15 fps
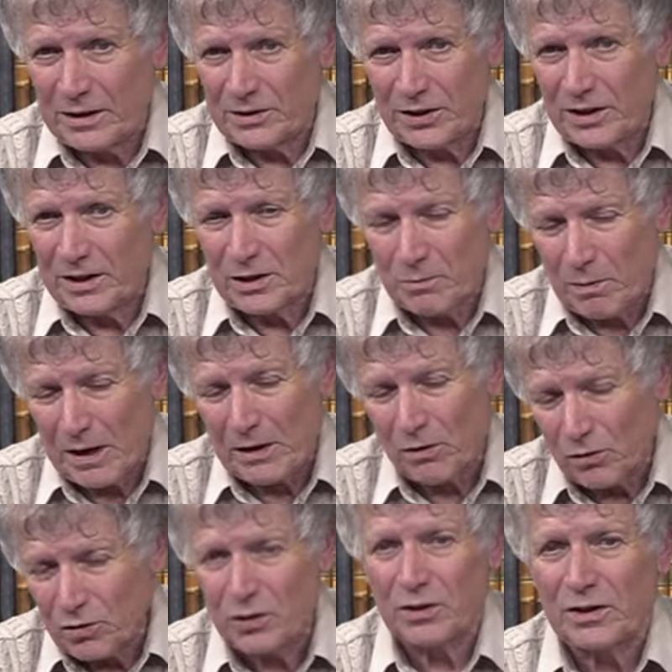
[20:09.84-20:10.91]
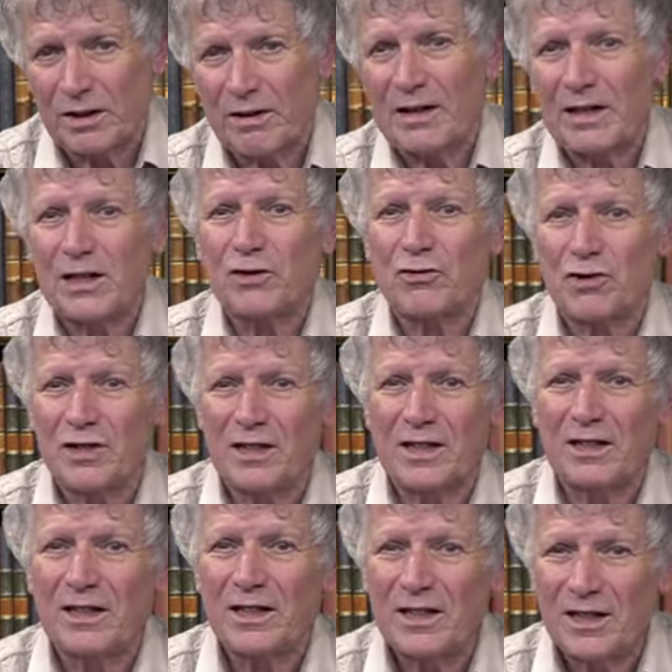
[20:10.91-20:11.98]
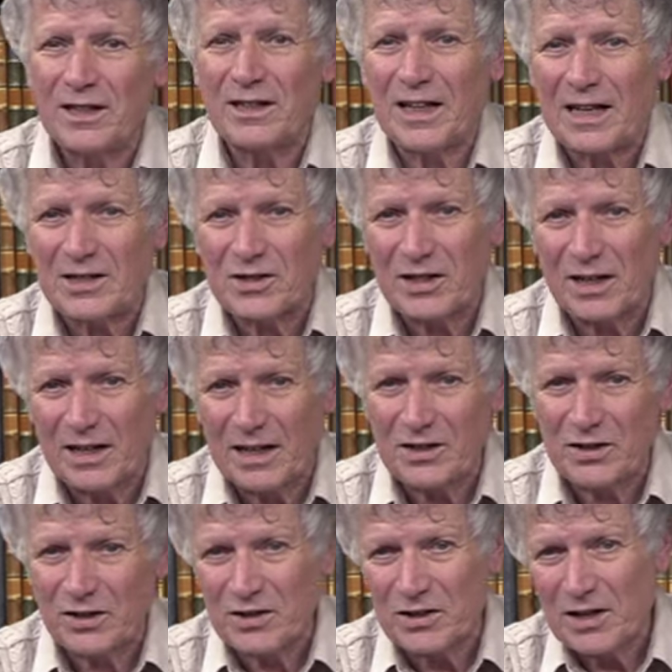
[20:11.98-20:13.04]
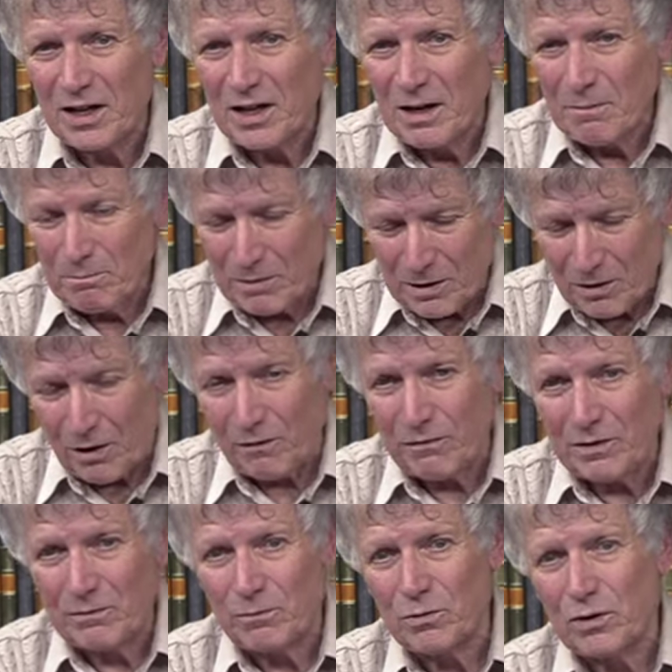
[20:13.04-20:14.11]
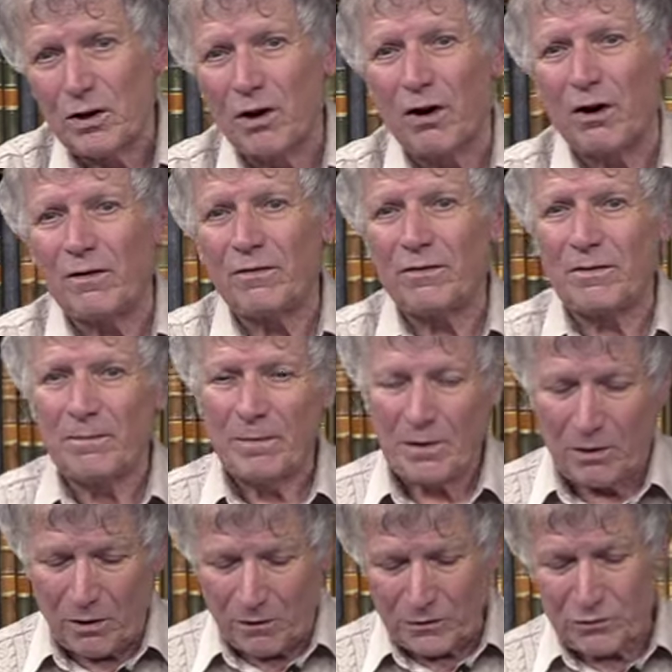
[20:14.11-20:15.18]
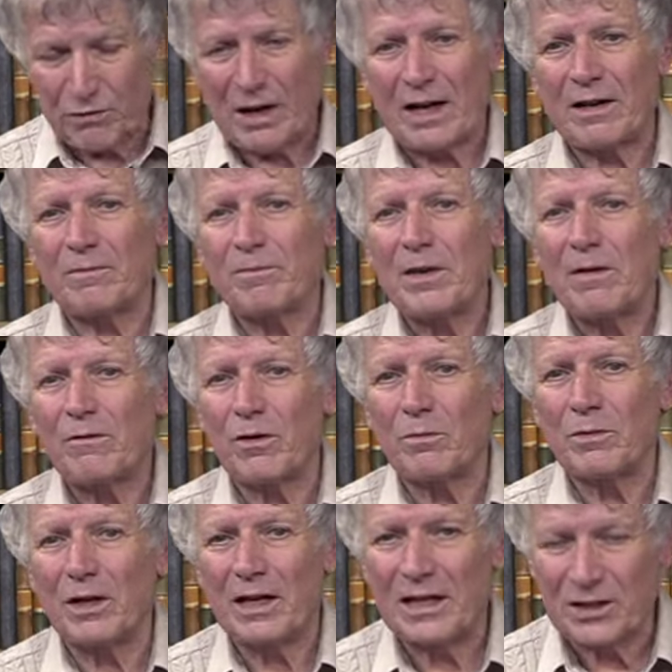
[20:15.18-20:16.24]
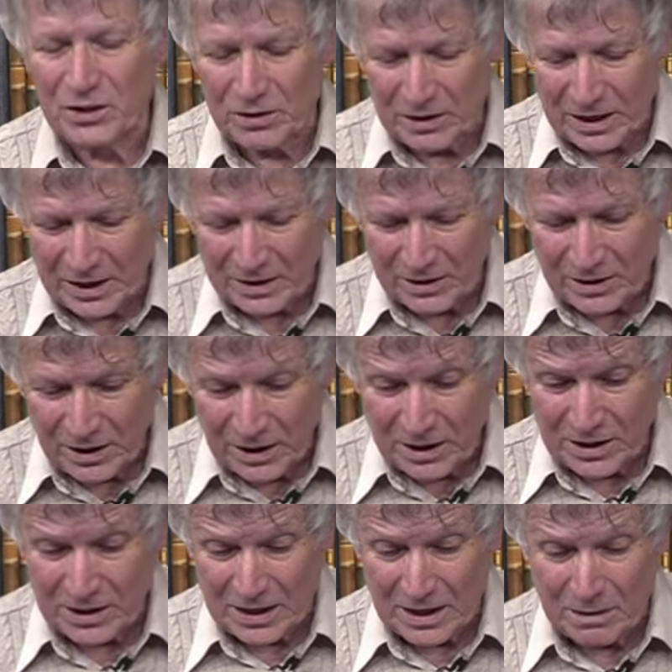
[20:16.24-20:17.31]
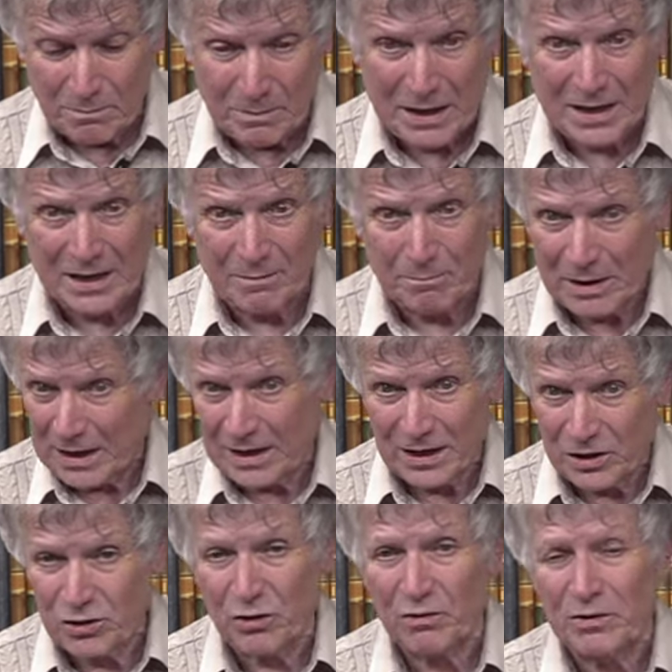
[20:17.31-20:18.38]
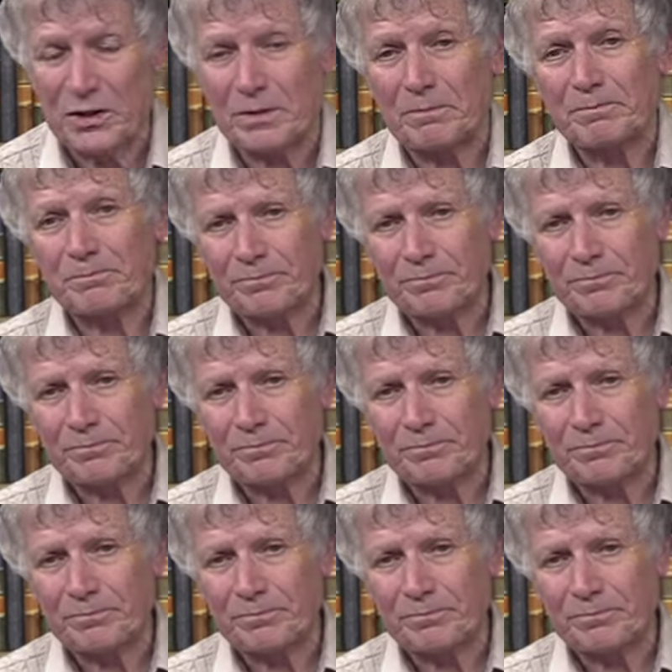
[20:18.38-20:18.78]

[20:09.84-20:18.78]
she displayed also a great interest in dancing lessons, but often would go off track. from the lesson and instead making jokes.